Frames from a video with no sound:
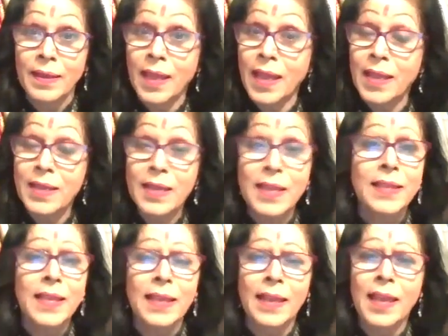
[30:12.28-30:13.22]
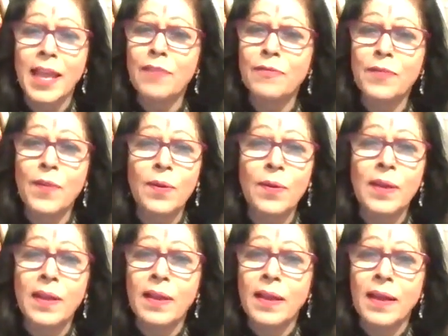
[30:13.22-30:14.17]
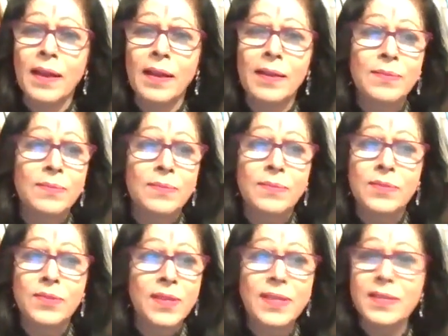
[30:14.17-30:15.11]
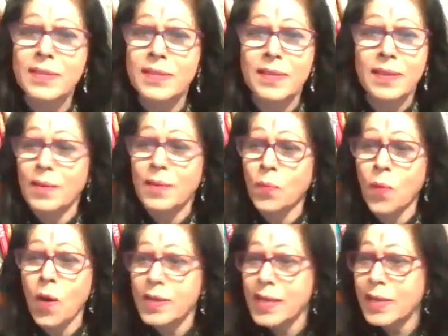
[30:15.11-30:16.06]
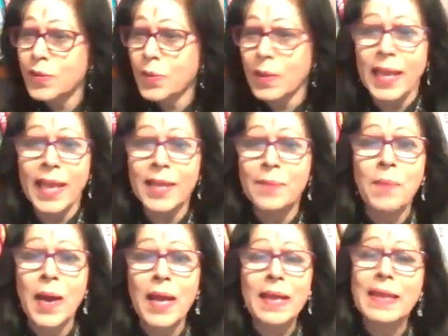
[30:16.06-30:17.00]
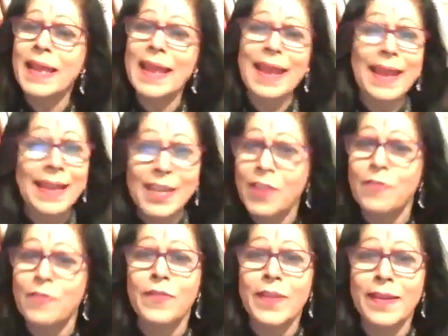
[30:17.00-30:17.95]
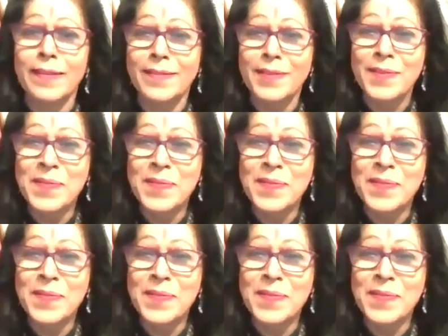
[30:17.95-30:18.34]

Anything, if you're just wanting to get by in any field,